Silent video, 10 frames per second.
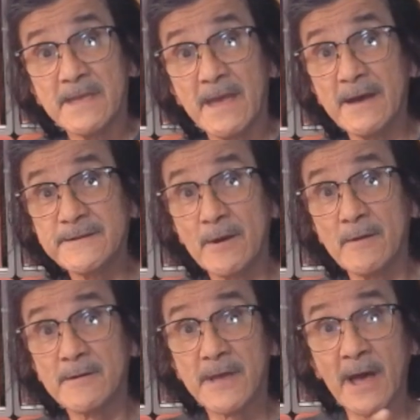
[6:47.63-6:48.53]
And, you
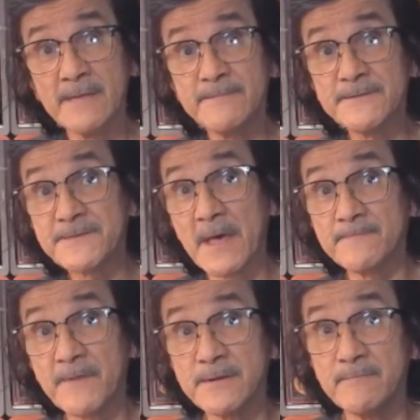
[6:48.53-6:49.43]
know, I live in Santa
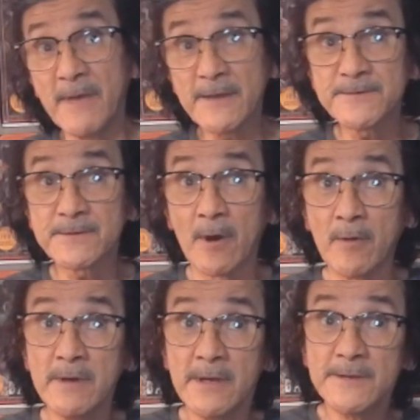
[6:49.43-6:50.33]
Fe, New
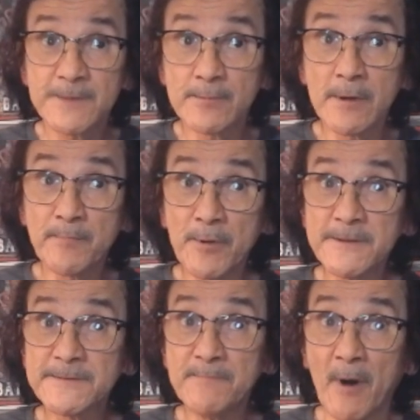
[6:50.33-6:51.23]
Mexico, so we're a pretty
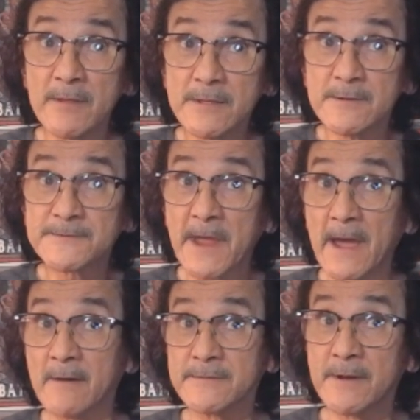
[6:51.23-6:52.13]
small little
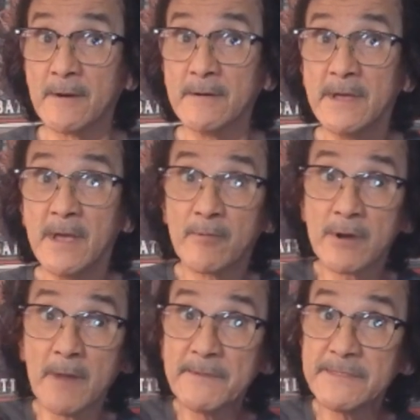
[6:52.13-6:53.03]
town, you know. We're
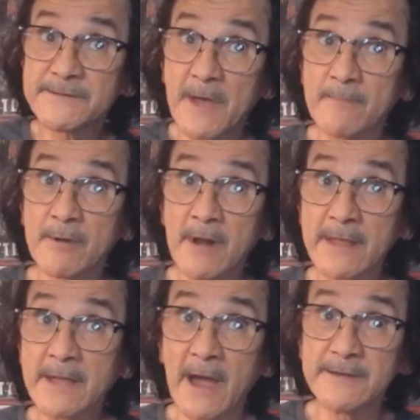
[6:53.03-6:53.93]
up in the top. We're
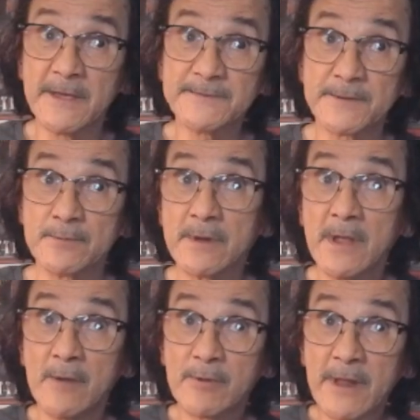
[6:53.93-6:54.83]
like high desert.
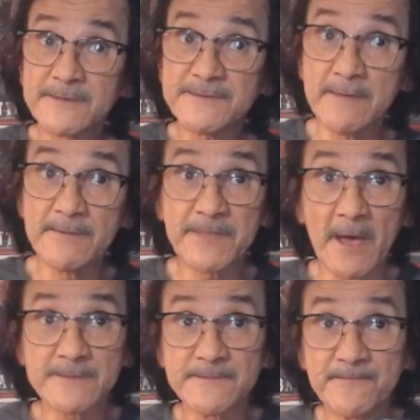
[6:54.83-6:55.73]
We're like
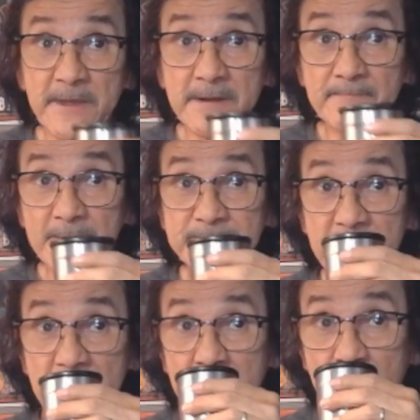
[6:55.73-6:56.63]
7,000 feet above
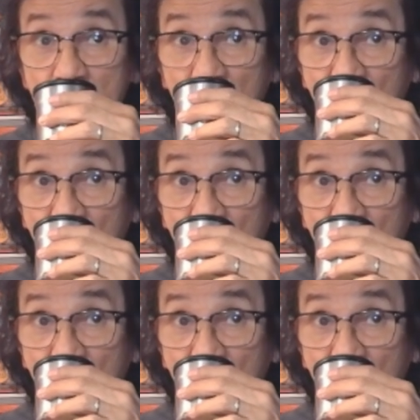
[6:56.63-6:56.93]
sea level.